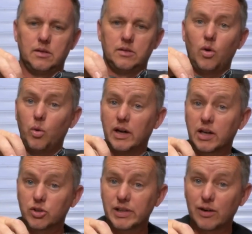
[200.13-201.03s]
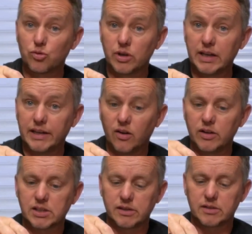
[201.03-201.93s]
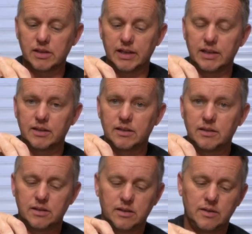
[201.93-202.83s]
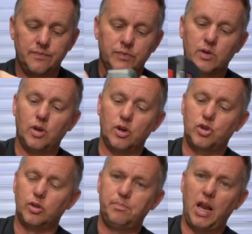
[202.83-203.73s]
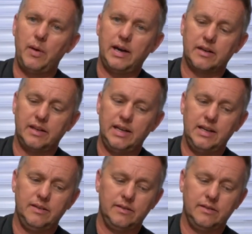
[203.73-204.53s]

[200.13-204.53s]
Oh, that goes down really nicely, doesn't it? Got a good blow out of there.